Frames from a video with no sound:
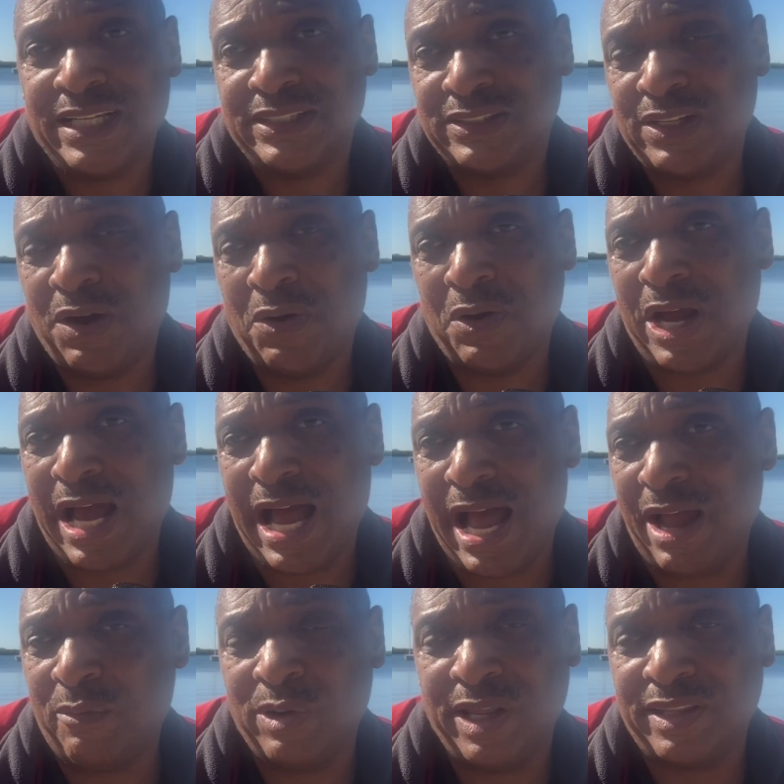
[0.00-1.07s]
So
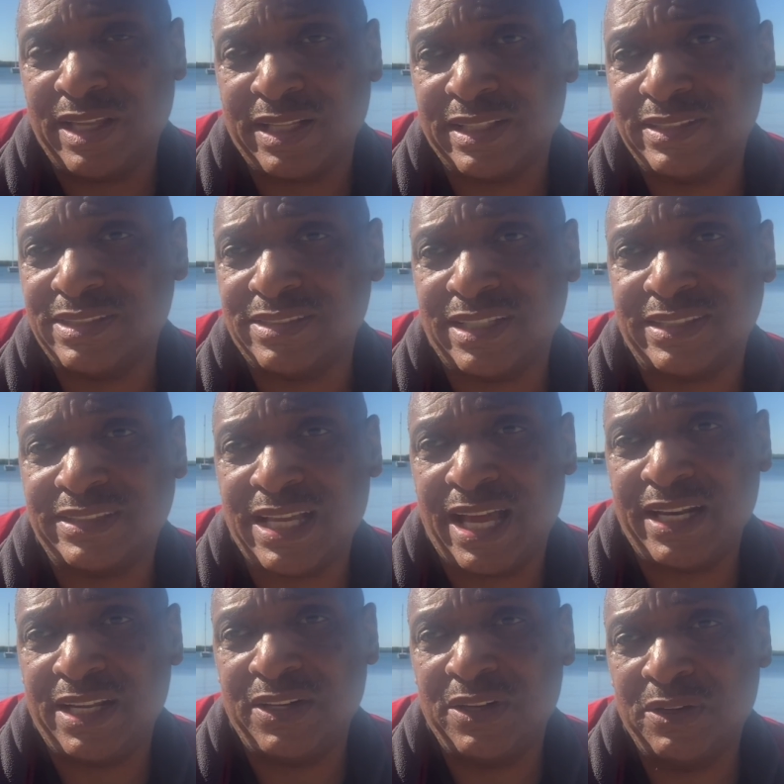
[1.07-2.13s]
I really think this is
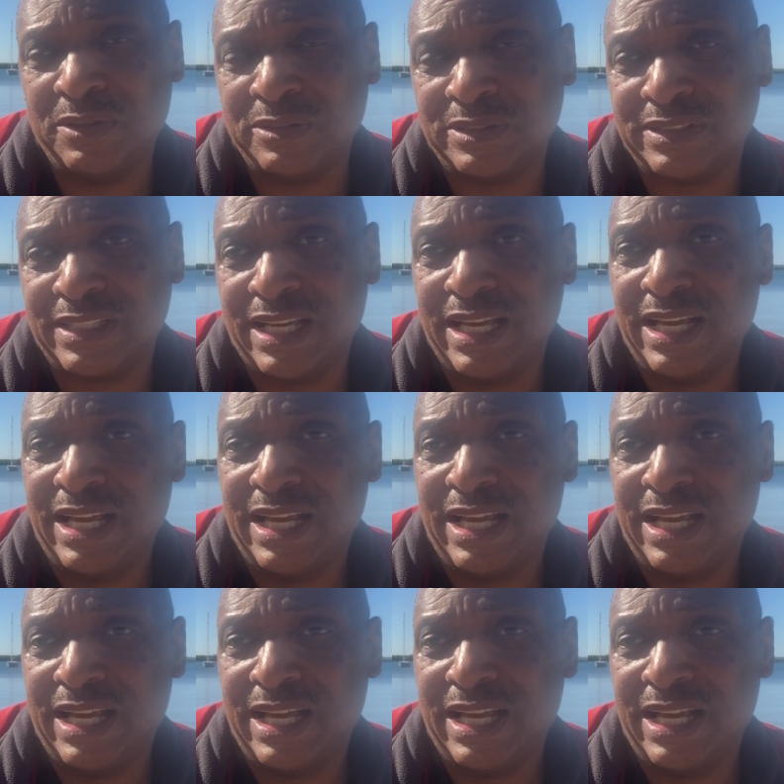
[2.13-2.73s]
exciting news.